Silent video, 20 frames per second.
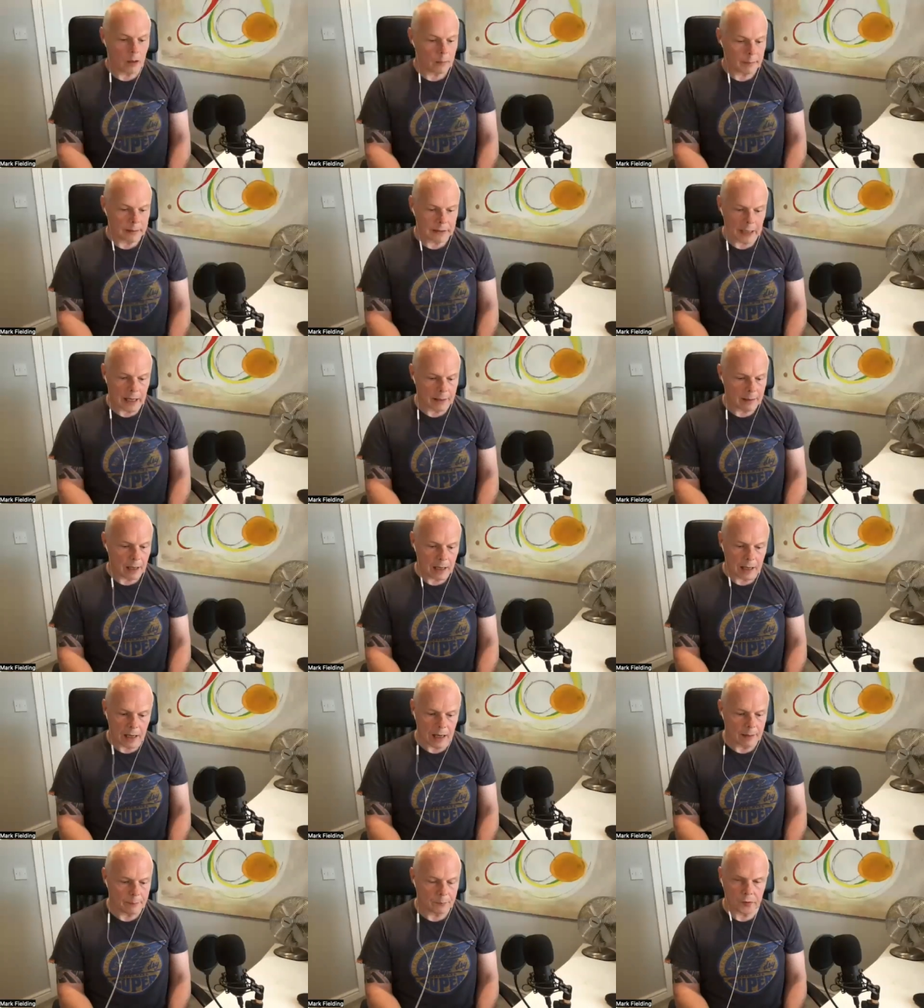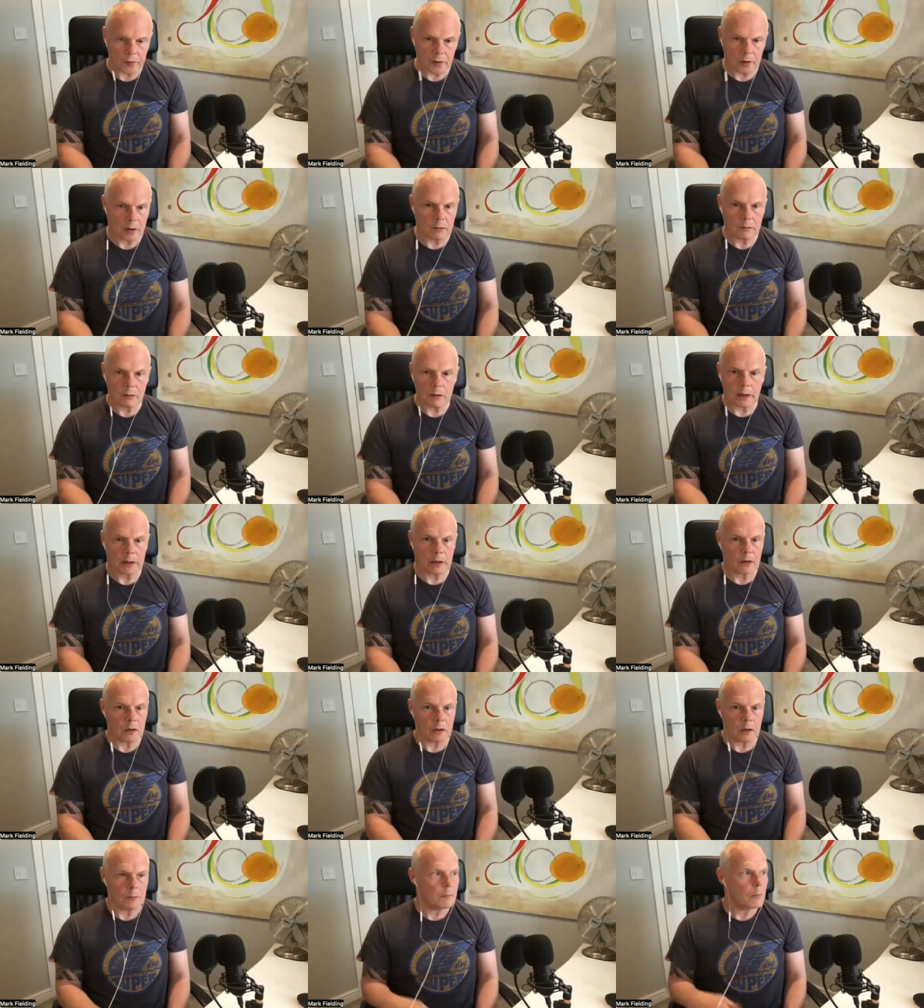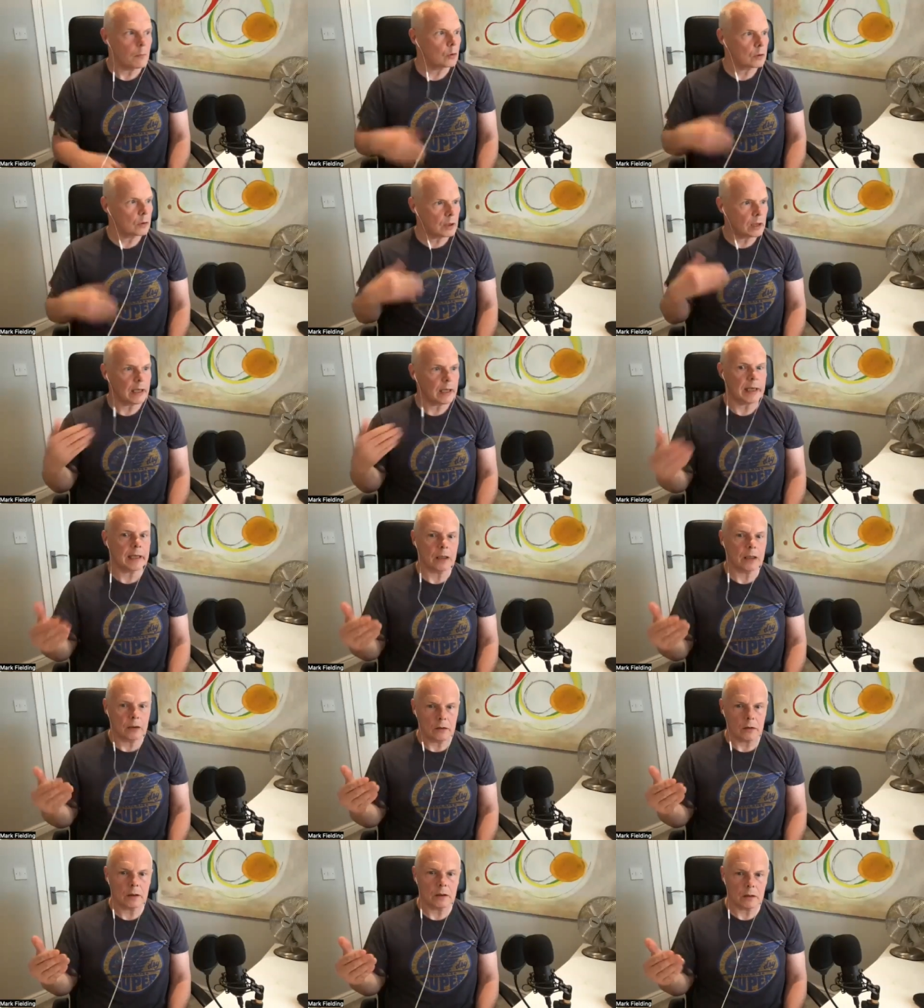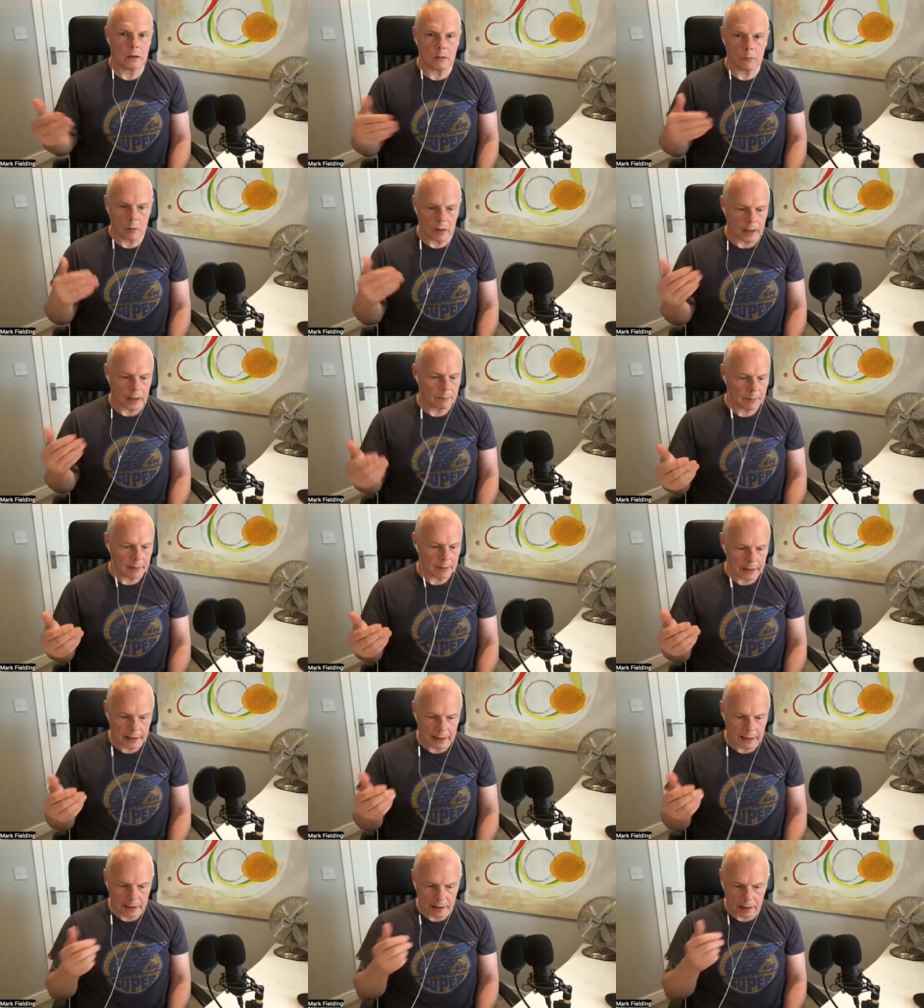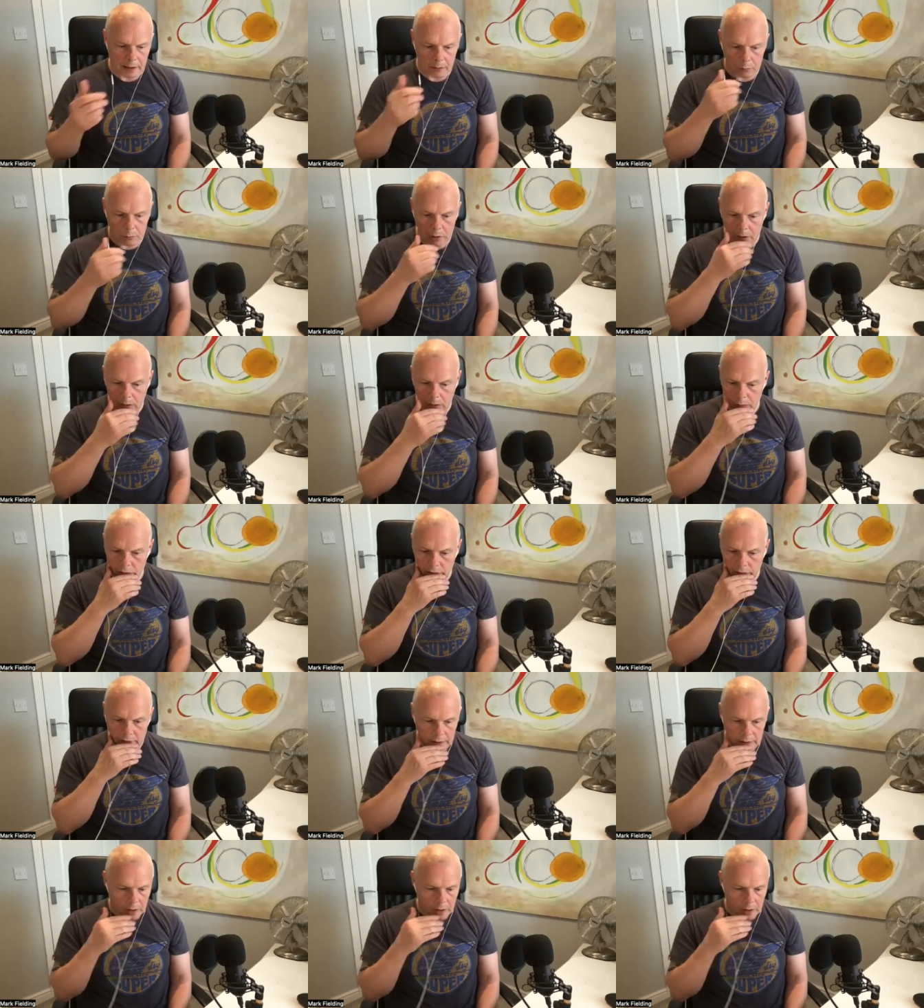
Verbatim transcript: I mean, I, I absolutely, kind of modeling, you know, a way of being in the world